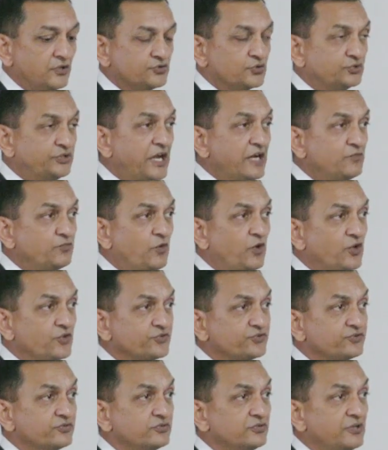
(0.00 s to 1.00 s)
So that
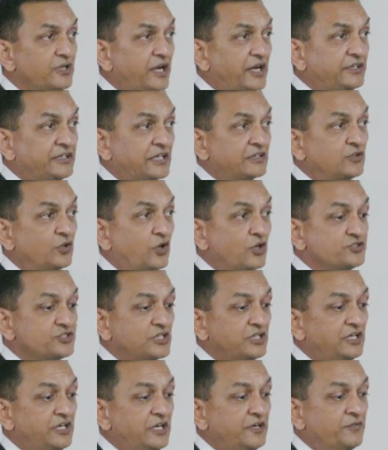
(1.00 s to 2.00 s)
was a
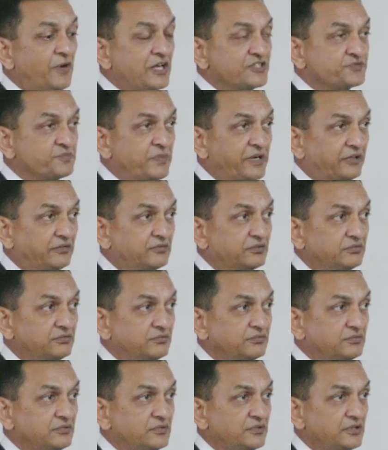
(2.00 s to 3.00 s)
technological
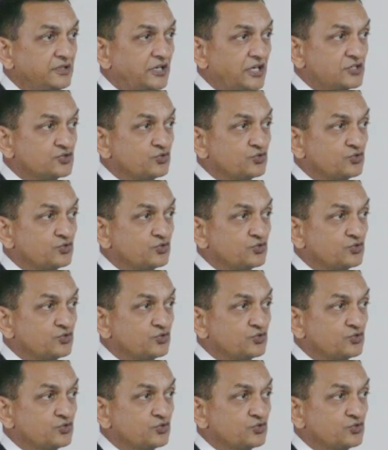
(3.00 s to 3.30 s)
advancement.